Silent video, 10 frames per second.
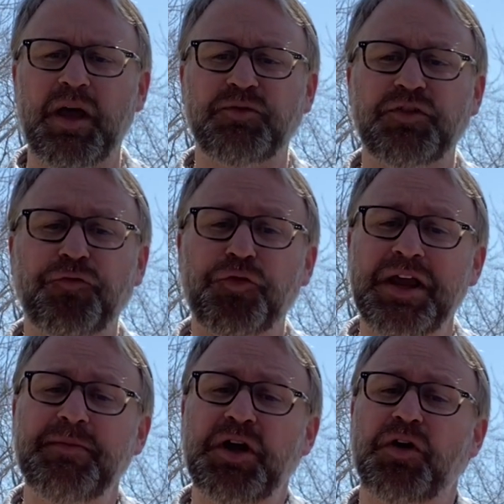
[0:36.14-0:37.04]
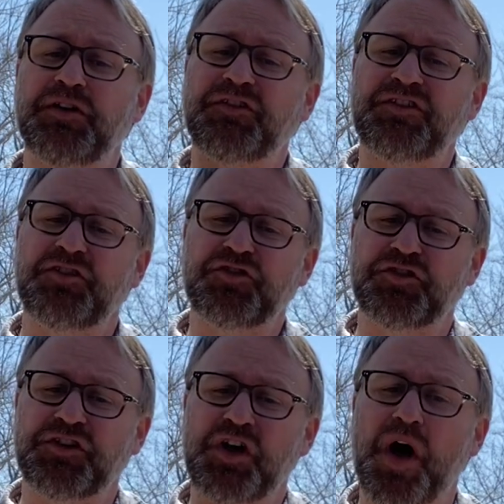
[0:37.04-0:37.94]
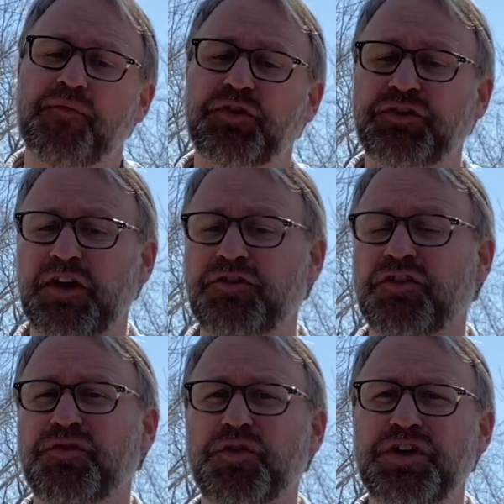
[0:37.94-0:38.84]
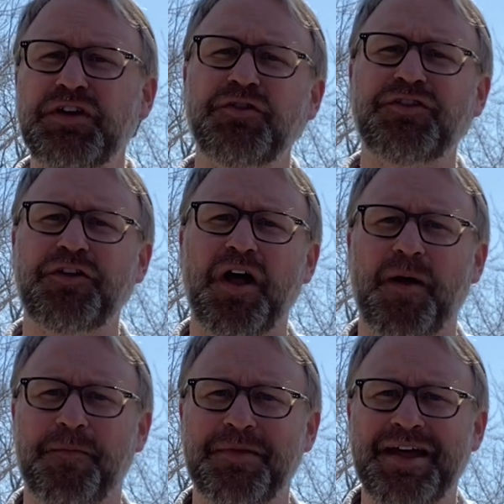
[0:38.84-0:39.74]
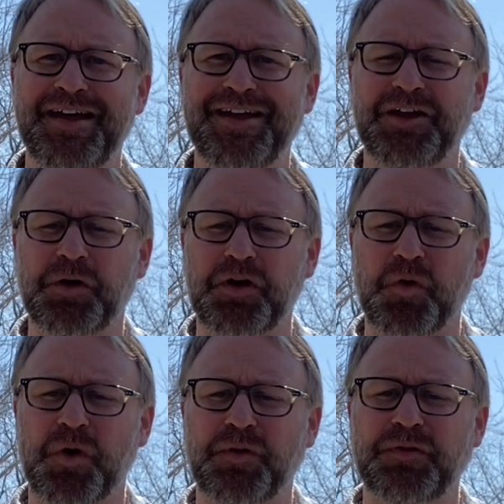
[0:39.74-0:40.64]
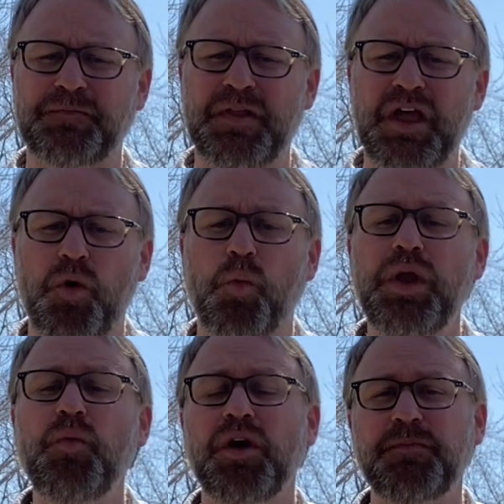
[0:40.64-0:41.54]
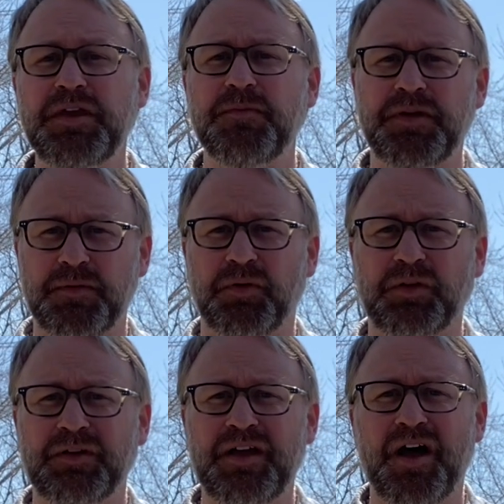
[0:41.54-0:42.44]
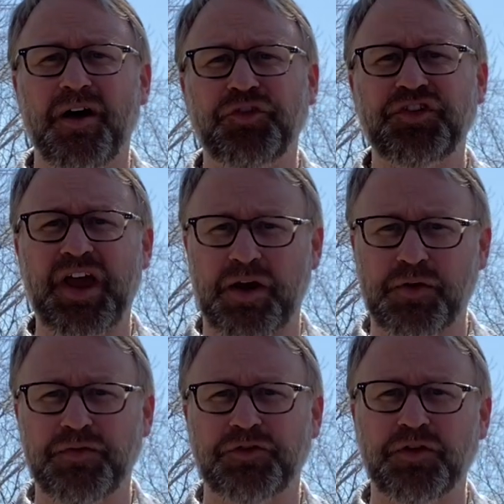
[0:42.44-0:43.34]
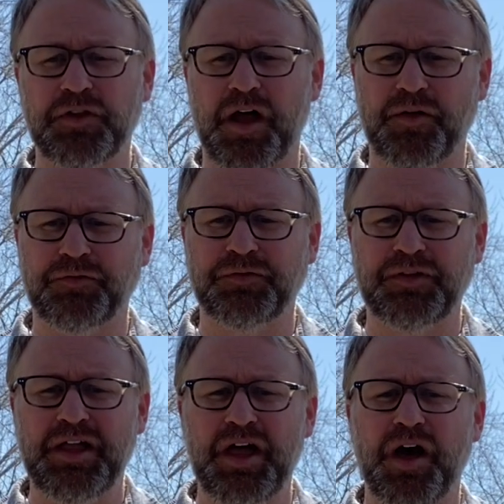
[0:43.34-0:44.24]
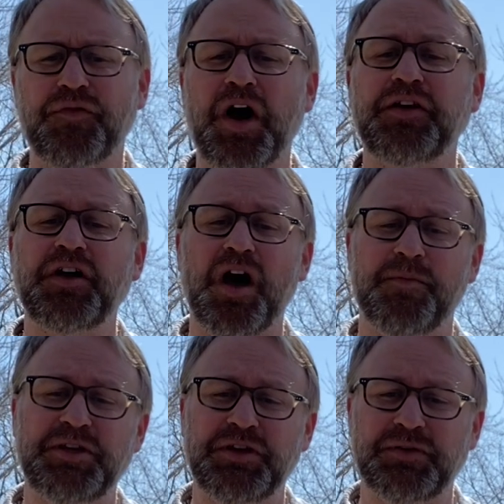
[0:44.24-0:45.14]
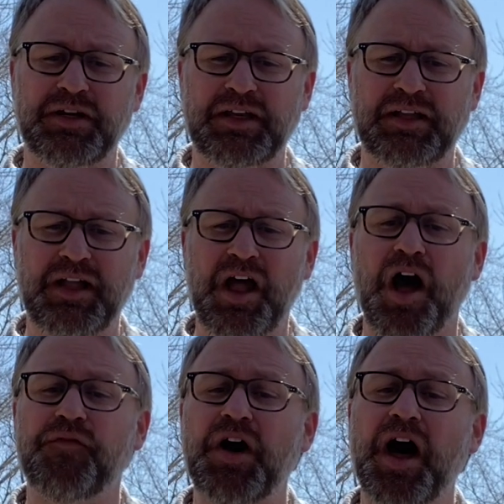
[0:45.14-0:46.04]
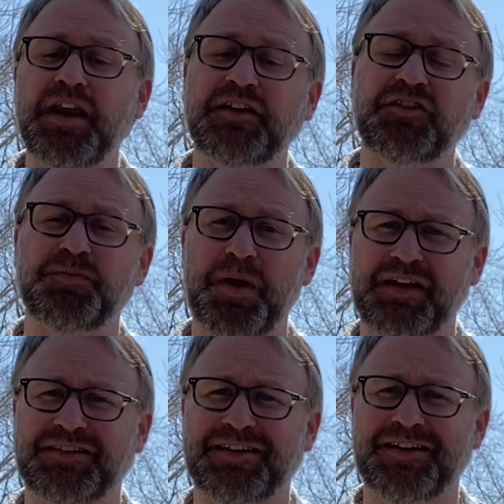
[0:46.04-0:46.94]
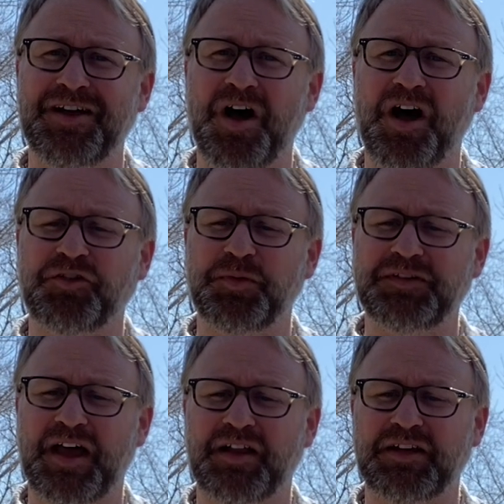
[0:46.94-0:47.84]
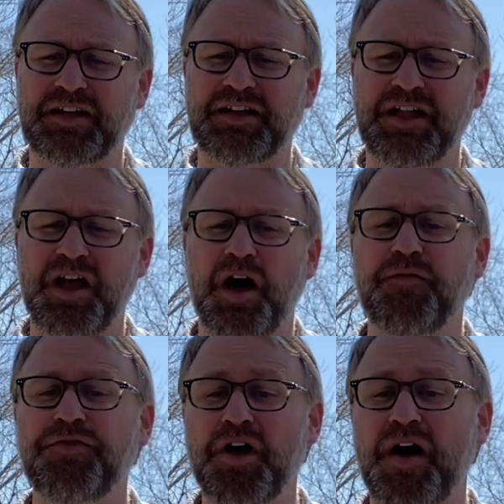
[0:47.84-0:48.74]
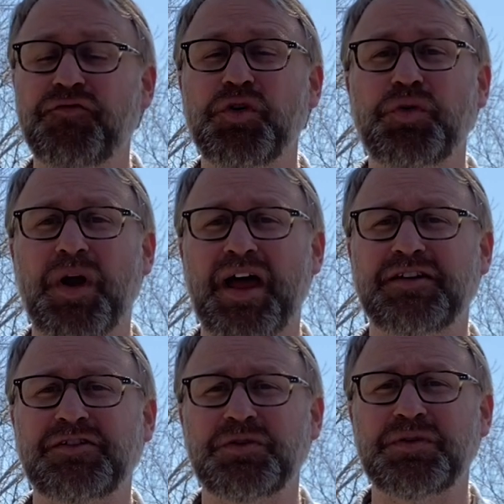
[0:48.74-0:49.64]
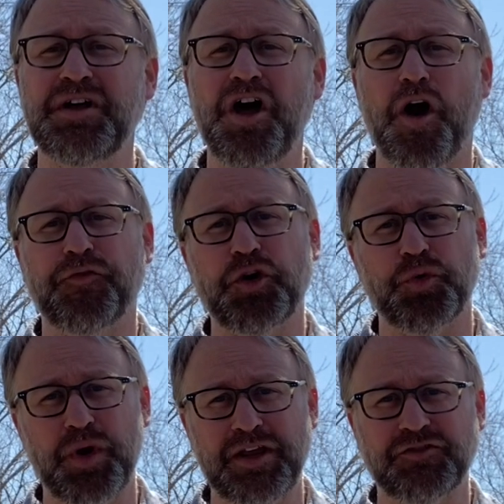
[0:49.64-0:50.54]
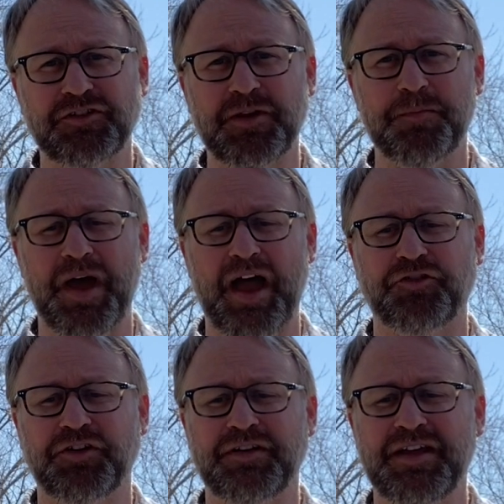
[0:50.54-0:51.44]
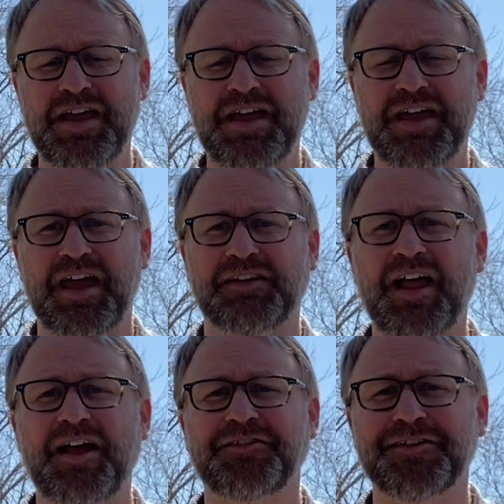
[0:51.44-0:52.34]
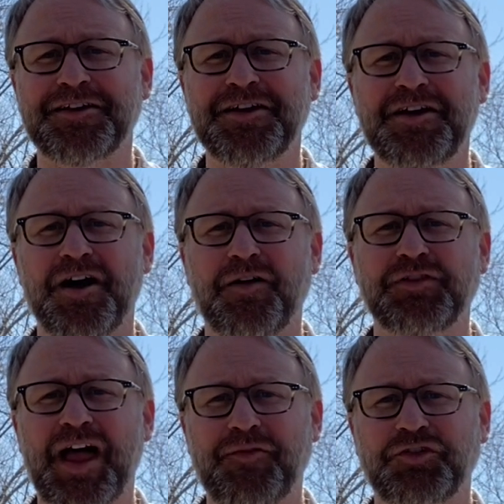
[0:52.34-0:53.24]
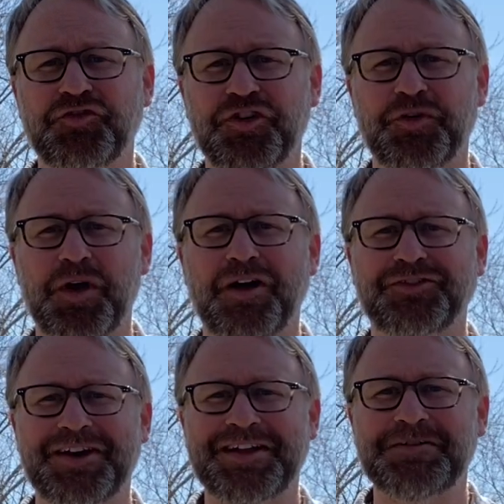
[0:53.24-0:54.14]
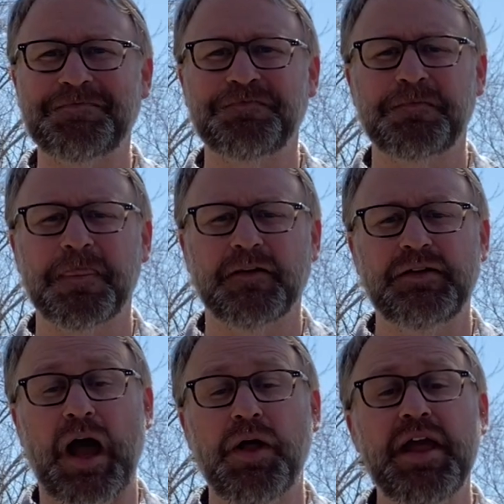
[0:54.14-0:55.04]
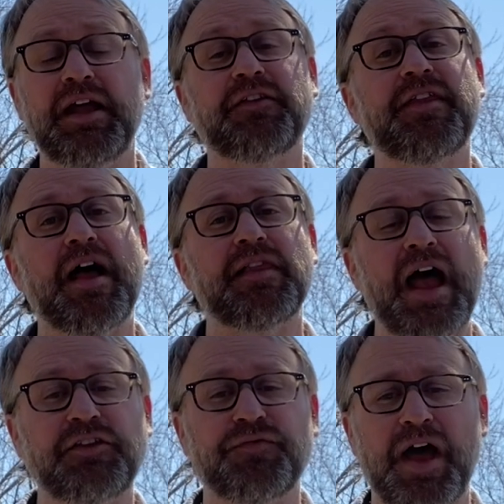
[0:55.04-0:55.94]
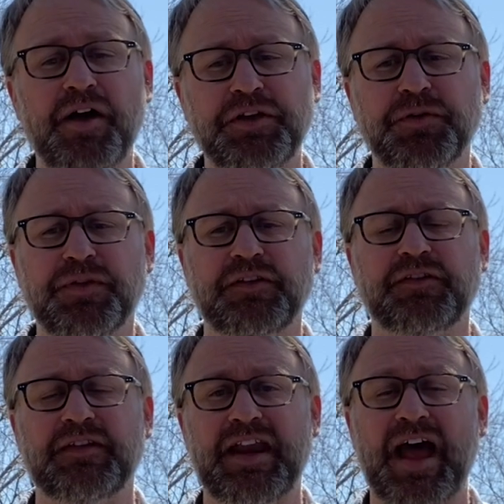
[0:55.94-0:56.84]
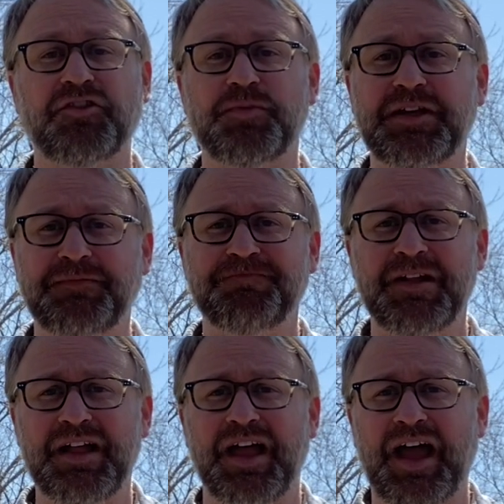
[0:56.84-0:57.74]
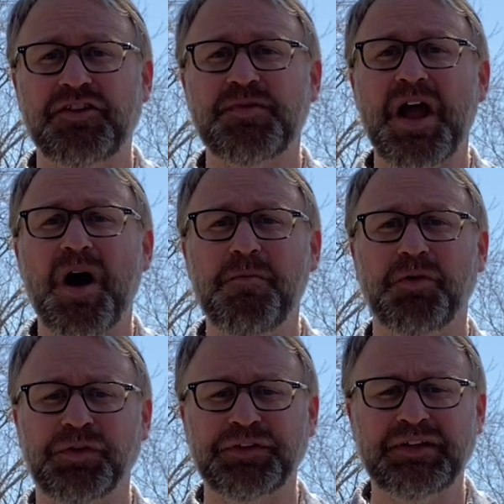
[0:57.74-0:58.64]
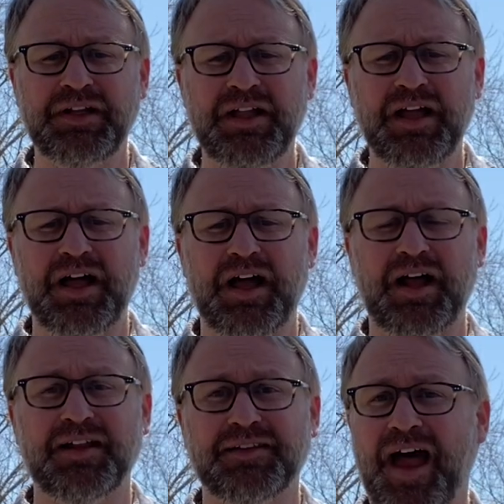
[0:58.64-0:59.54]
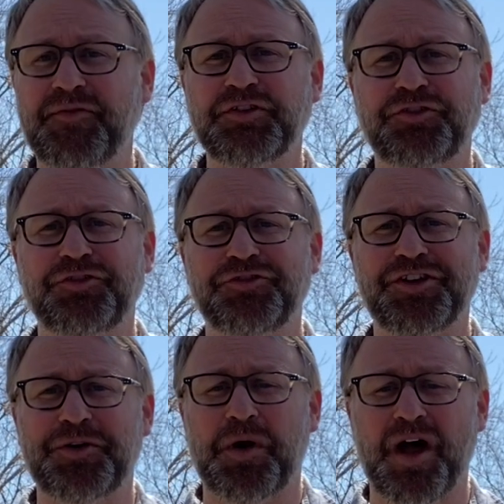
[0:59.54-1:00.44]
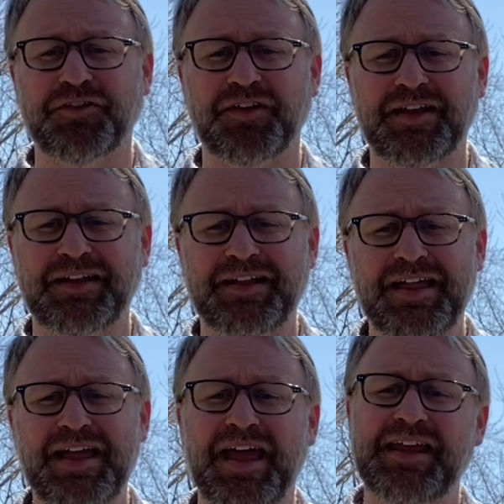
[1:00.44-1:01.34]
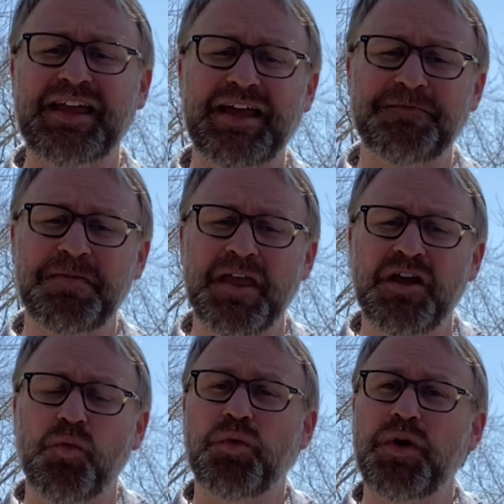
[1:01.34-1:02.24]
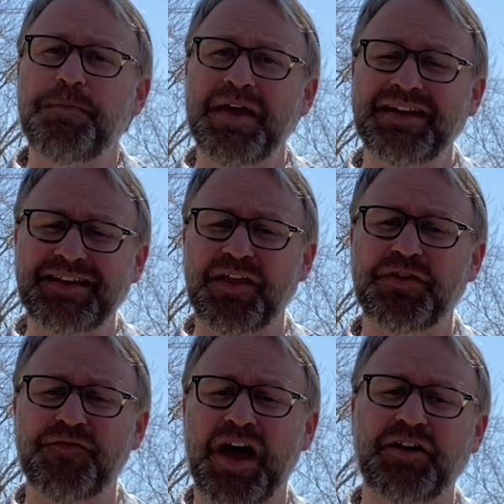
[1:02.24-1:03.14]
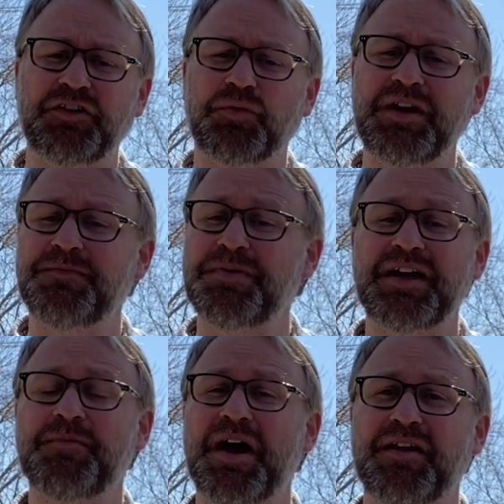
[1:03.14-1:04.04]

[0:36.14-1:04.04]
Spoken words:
to framing our decisions and conversations for years to come here at North. We want to be a people of sacrificial love, of uncommon unity, of unexpected hospitality, of thoughtful gratitude, of courageous compassion, and lastly, of lavish generosity. Now, it's that last value that has me humbled, lavish generosity. And again, when we picked out the values, we didn't pick them out